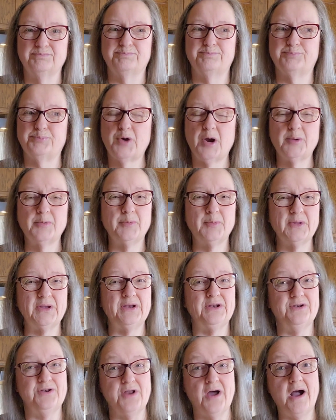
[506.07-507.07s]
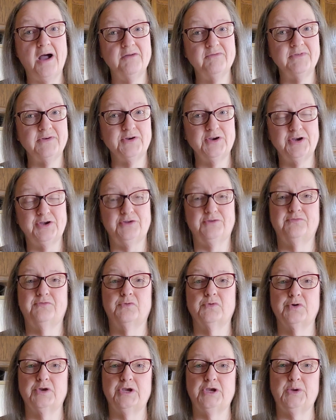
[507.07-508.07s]
probably not very good
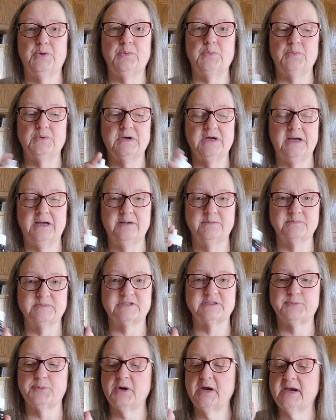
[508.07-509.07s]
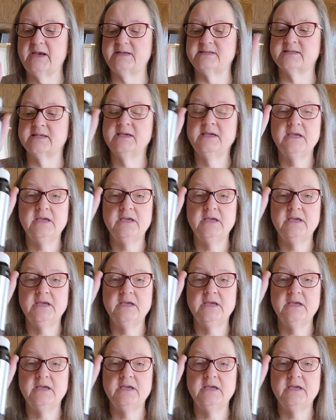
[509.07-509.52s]
for you sprays,